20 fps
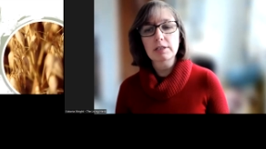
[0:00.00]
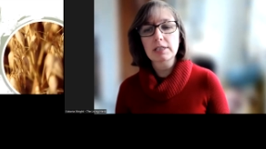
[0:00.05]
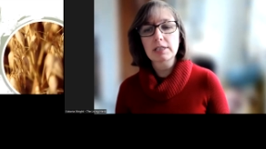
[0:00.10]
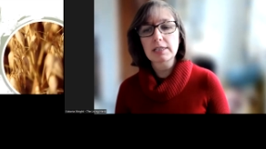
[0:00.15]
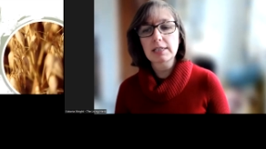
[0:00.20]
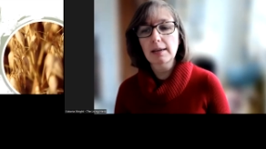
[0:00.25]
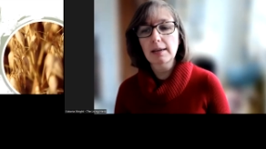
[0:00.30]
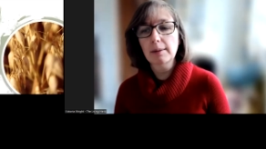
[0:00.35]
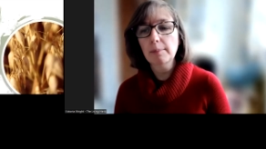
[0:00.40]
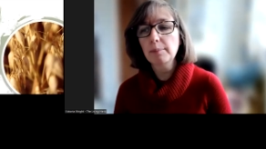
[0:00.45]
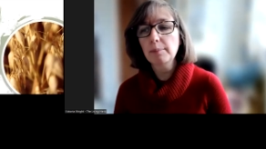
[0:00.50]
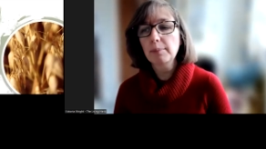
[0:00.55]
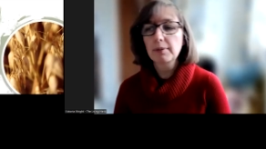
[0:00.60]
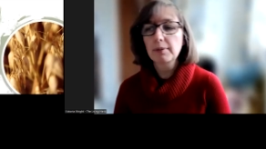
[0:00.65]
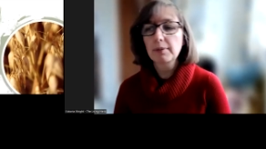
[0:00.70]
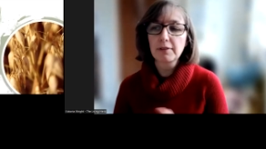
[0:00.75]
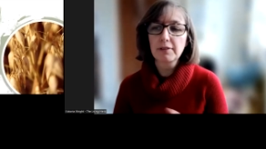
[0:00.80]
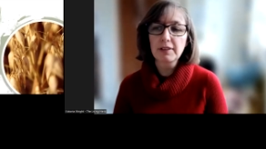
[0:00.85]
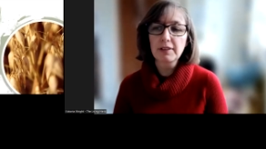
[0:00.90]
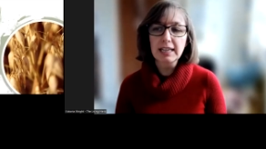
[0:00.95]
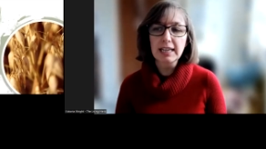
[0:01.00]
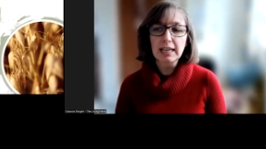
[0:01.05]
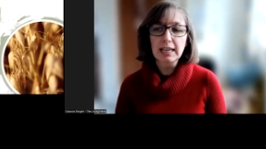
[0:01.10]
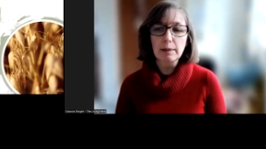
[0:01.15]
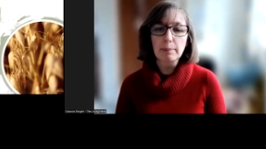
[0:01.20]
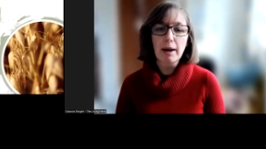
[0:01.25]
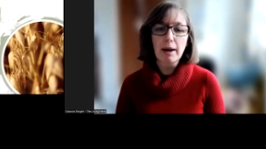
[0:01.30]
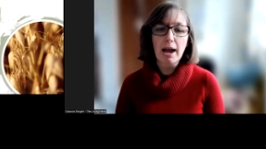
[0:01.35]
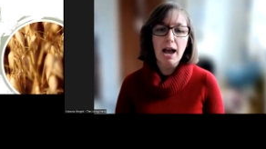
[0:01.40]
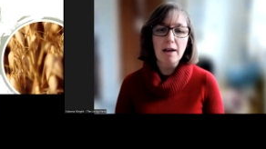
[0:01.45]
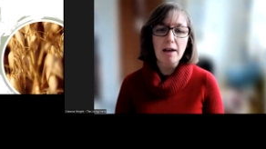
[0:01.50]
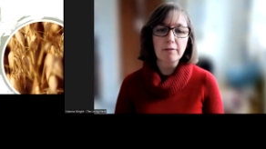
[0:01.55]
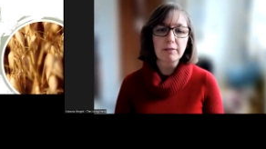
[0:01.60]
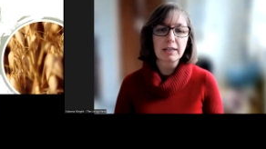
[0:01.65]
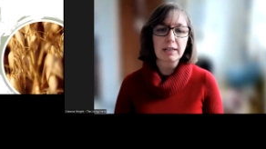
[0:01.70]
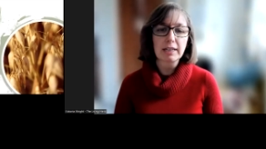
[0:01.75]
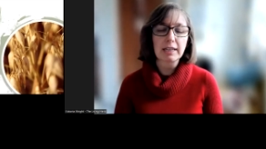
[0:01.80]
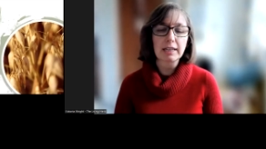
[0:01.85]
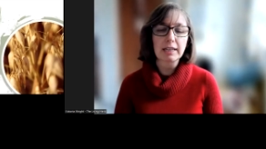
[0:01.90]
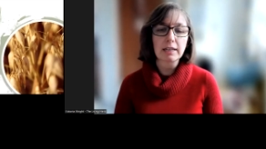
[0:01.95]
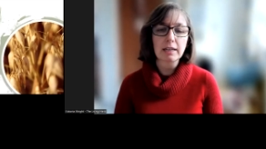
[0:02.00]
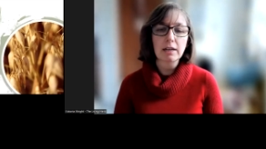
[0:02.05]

slump, thinking about having,